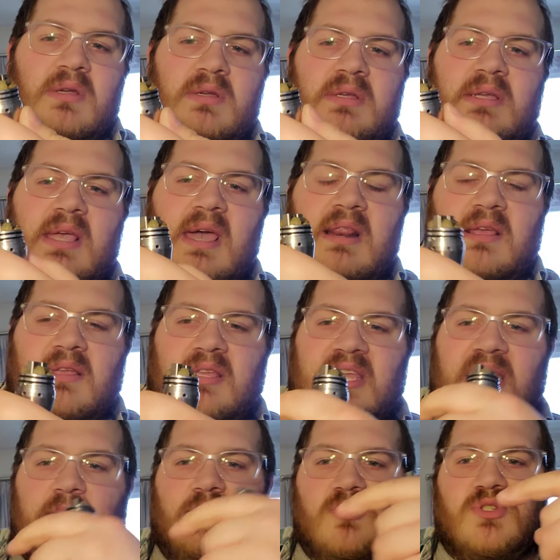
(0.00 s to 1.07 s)
kind of
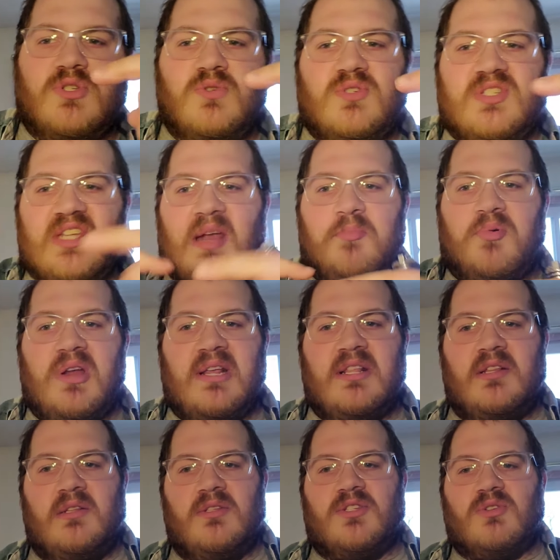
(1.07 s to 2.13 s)
keep those two
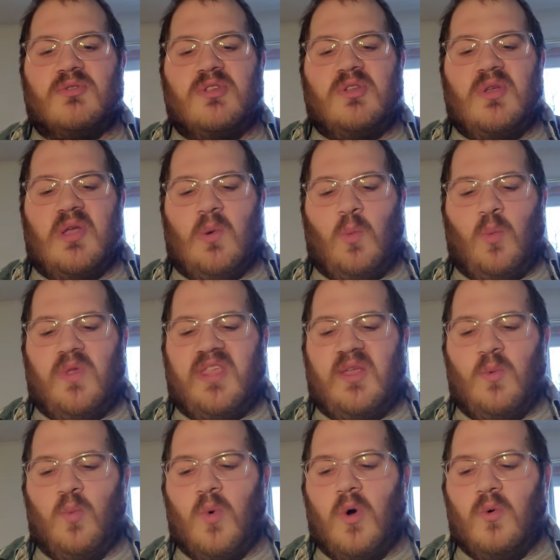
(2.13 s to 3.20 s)
separated, so you
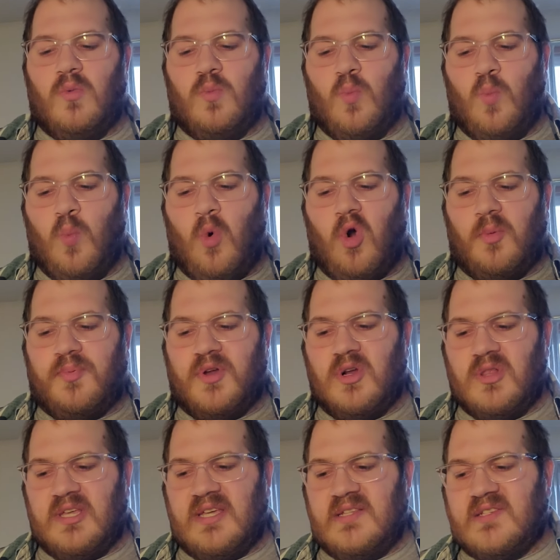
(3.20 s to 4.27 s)
won't warp your
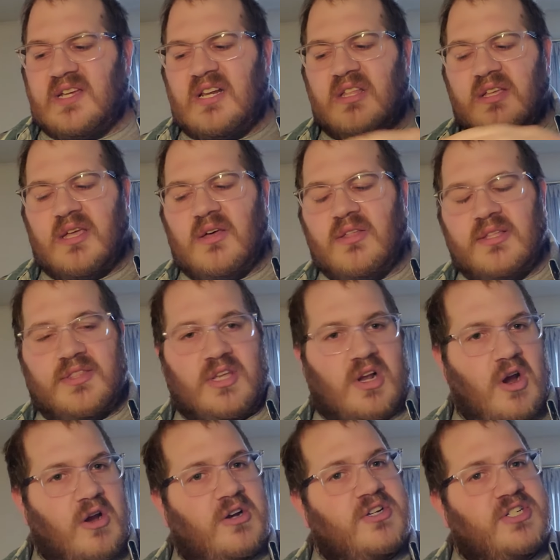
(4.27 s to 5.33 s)
leads, kind of like the
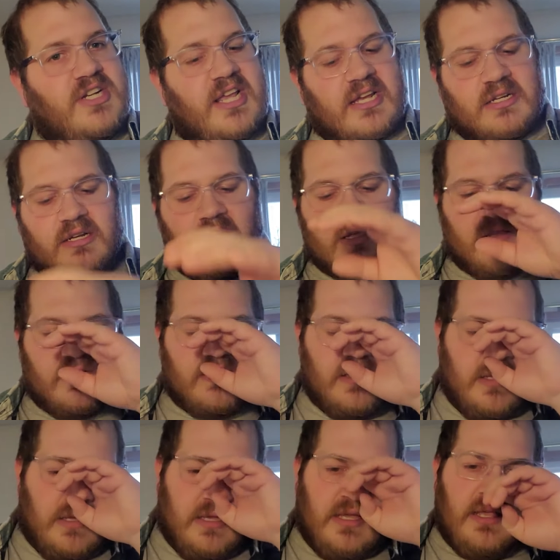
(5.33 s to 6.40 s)
Carnage deck does,
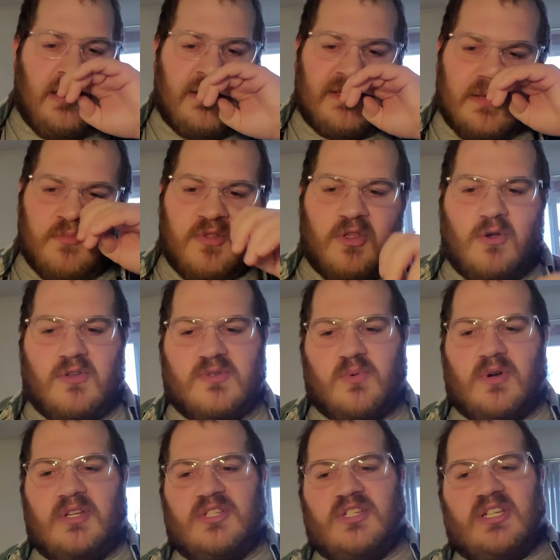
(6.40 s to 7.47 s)
and some of those
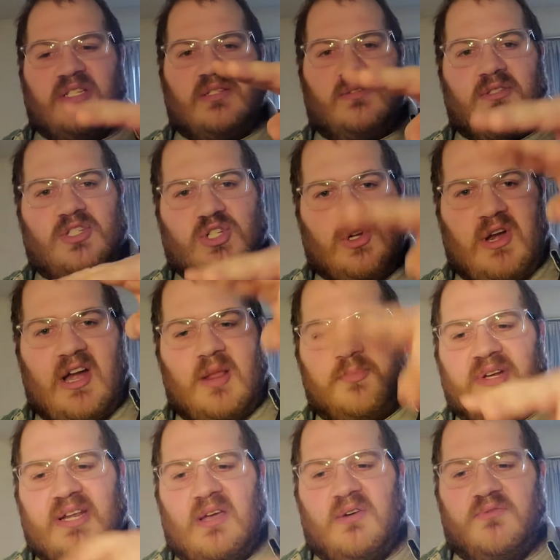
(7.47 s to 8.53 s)
where it's just straight up
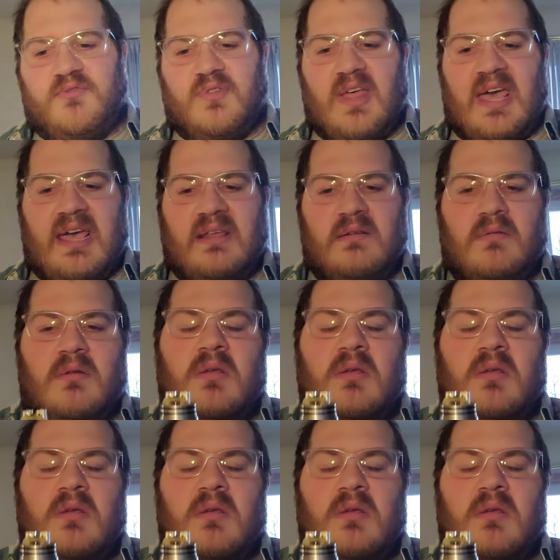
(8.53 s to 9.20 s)
and down flat.